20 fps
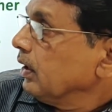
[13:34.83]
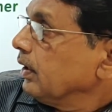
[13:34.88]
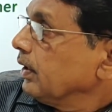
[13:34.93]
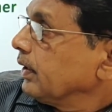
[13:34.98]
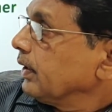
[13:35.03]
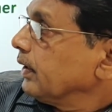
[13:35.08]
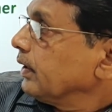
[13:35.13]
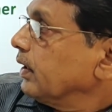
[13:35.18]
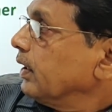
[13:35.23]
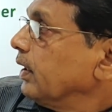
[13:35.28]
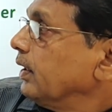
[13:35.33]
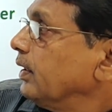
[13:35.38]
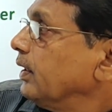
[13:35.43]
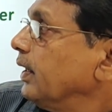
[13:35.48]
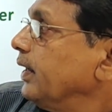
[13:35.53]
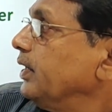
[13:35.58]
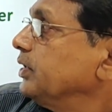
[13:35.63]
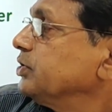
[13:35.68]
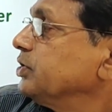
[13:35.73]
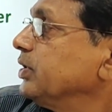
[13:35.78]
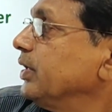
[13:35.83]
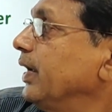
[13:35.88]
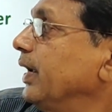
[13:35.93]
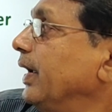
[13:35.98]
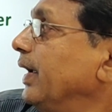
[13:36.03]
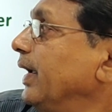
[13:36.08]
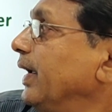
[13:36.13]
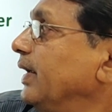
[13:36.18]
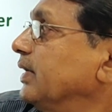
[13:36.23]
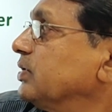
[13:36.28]
Recognized
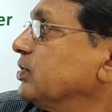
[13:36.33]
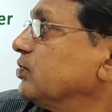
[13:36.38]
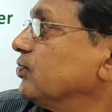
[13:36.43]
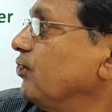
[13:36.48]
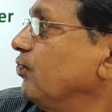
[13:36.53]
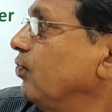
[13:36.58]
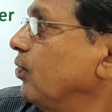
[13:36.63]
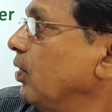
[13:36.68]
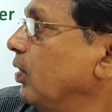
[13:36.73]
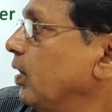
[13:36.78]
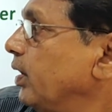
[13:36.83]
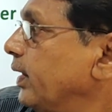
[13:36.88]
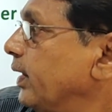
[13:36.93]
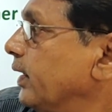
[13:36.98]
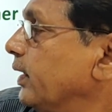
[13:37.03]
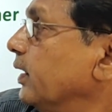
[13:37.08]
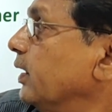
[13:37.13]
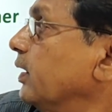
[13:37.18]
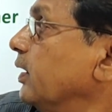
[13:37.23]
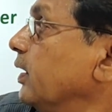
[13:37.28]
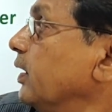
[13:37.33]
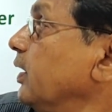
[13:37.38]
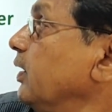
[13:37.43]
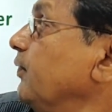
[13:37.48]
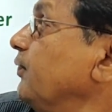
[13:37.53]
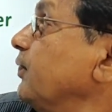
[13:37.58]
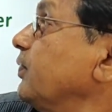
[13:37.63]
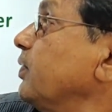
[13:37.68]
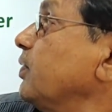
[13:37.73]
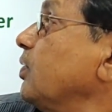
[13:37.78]
as foreign
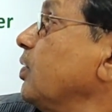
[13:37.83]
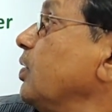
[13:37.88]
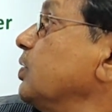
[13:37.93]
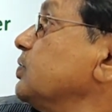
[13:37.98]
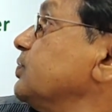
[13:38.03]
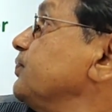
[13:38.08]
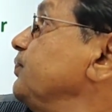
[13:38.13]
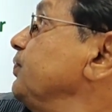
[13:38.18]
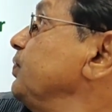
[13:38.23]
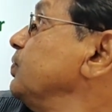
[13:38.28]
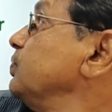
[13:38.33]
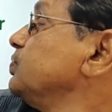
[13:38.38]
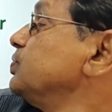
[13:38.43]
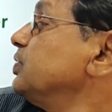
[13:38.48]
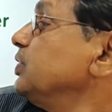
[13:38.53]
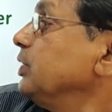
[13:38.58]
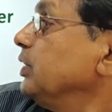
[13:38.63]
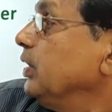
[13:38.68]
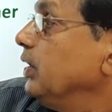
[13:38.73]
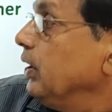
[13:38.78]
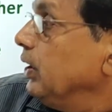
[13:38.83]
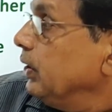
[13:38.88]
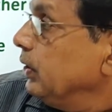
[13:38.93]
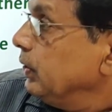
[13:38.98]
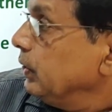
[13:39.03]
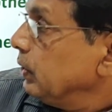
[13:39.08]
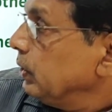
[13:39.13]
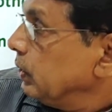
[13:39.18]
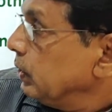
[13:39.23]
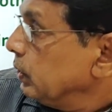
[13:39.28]
if transfused
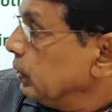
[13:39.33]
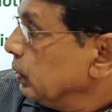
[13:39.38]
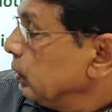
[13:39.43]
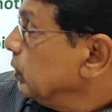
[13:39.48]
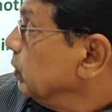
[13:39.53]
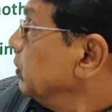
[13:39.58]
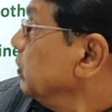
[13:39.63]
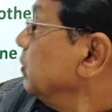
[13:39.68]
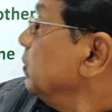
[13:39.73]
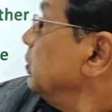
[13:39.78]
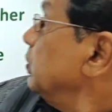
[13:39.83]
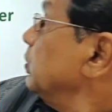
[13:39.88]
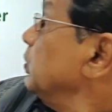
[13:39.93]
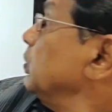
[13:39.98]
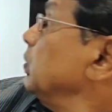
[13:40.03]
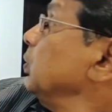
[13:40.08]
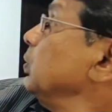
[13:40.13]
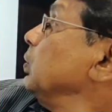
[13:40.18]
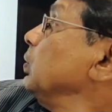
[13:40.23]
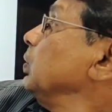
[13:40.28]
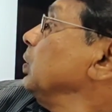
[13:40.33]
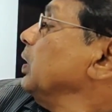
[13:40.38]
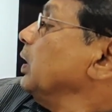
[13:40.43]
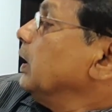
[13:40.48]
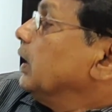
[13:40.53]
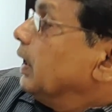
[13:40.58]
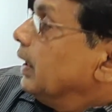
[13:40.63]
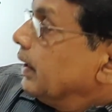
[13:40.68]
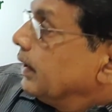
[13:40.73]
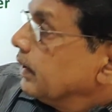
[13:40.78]
into
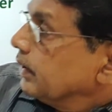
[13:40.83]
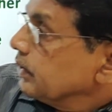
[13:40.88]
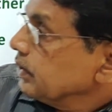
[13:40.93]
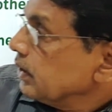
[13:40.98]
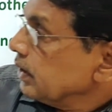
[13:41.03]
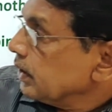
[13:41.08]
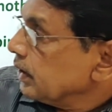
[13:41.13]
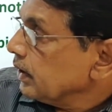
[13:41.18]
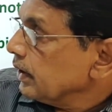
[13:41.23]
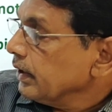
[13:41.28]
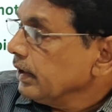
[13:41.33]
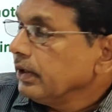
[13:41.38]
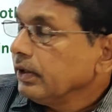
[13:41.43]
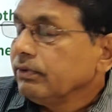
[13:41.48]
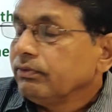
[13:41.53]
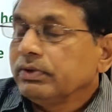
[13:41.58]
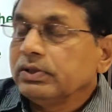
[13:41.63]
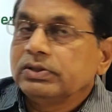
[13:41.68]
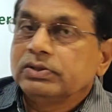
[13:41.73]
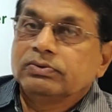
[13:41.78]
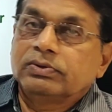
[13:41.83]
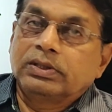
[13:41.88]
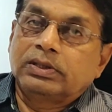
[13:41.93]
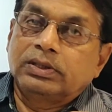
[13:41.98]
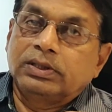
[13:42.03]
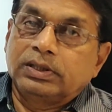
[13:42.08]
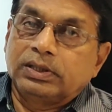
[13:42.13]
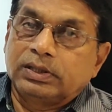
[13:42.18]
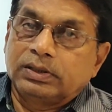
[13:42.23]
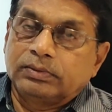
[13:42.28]
another individual.
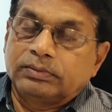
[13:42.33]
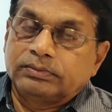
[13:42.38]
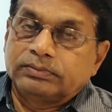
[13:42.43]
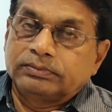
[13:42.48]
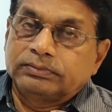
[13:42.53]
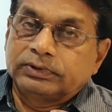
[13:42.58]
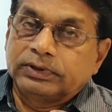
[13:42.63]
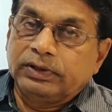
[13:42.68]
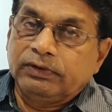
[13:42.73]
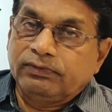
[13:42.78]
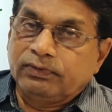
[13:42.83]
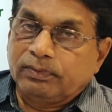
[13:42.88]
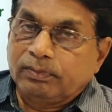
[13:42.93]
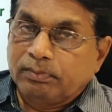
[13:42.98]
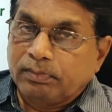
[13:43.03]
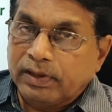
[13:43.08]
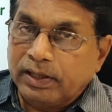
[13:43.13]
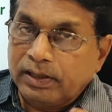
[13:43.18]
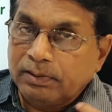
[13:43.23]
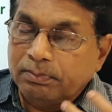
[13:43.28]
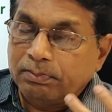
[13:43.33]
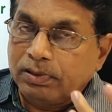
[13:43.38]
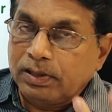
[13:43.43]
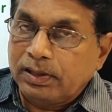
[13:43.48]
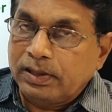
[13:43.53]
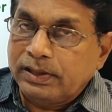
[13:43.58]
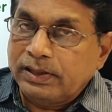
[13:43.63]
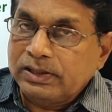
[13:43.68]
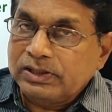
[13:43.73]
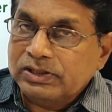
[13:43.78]
If my
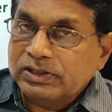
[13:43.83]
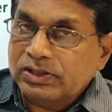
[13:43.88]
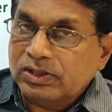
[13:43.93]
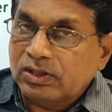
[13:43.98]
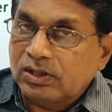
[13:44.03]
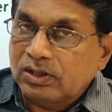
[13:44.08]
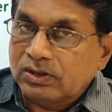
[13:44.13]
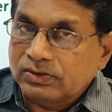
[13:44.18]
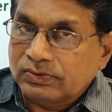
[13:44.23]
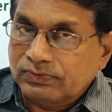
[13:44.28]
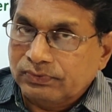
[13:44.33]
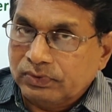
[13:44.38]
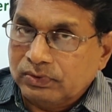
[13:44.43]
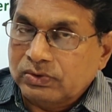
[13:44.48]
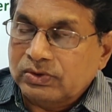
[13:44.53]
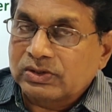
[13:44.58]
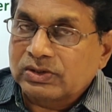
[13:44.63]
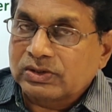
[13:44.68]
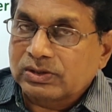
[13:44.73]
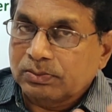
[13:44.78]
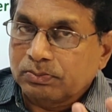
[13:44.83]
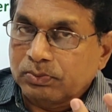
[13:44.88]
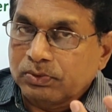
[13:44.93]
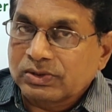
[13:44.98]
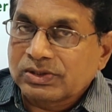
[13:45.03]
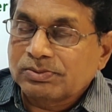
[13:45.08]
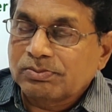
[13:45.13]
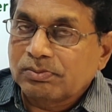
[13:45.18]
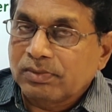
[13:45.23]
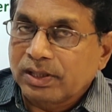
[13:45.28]
blood is transfused,
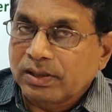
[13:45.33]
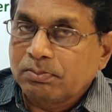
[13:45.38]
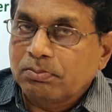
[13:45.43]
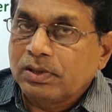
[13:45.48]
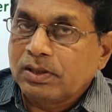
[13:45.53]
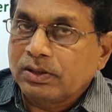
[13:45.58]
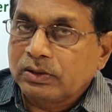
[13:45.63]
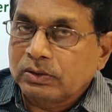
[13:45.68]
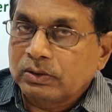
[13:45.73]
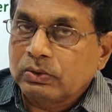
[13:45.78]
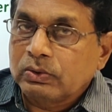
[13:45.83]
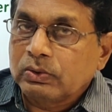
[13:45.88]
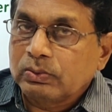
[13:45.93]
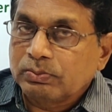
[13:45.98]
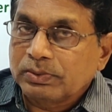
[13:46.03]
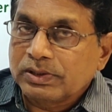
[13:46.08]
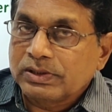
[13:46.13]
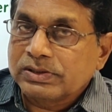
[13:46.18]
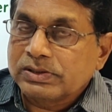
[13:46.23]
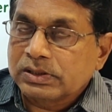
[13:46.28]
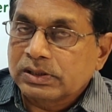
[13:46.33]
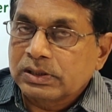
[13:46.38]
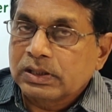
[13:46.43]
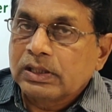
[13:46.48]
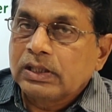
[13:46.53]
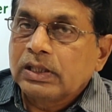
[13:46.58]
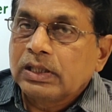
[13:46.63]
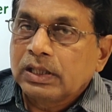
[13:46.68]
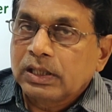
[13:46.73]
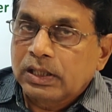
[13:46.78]
suppose my blood group is
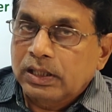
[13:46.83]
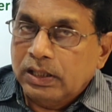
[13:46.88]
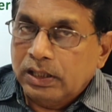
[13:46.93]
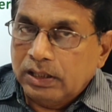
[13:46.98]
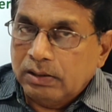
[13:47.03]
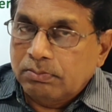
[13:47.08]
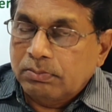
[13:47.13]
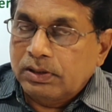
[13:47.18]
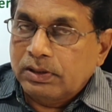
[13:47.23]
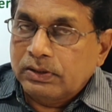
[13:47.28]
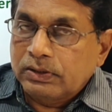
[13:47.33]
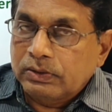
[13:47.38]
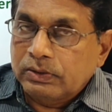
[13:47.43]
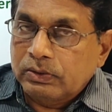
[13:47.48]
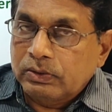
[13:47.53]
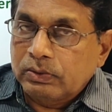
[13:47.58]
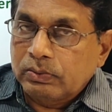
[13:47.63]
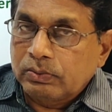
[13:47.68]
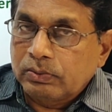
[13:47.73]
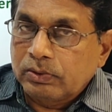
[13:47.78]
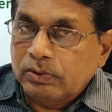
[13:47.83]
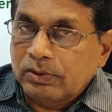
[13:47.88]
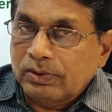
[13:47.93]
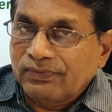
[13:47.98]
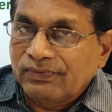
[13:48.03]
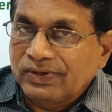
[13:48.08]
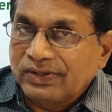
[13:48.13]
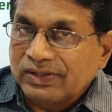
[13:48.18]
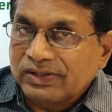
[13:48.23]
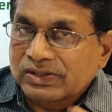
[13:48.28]
A blood group,
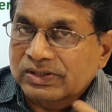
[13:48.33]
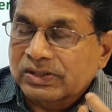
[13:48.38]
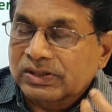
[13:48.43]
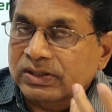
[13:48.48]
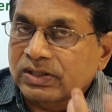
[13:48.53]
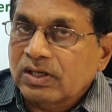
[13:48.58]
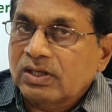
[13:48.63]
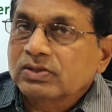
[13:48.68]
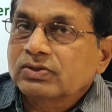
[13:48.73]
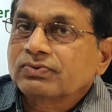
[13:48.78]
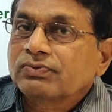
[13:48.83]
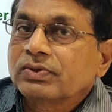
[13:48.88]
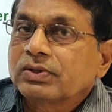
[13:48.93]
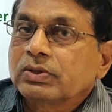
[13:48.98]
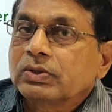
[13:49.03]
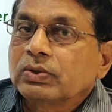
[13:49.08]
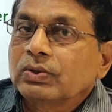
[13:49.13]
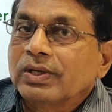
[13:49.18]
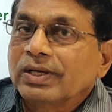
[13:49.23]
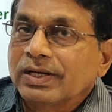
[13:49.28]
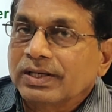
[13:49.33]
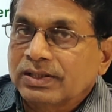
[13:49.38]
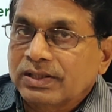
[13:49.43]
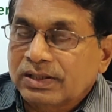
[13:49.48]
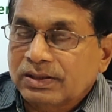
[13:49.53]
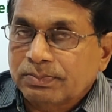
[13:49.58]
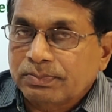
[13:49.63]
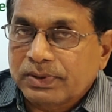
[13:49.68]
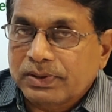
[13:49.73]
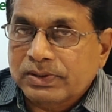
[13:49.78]
if it is transferred to
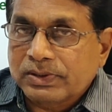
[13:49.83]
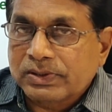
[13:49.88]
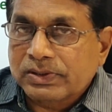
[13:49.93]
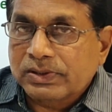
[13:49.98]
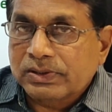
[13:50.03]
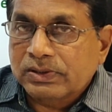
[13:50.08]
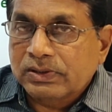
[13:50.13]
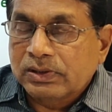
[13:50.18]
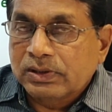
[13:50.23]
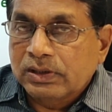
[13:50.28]
another person,